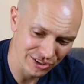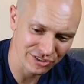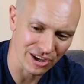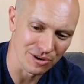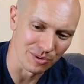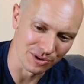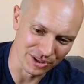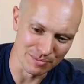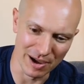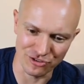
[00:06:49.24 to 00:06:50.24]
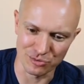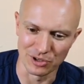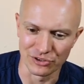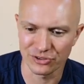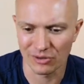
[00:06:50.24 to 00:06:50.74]
So the
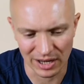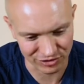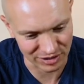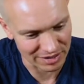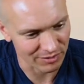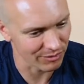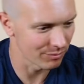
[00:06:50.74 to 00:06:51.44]
measurements, actually,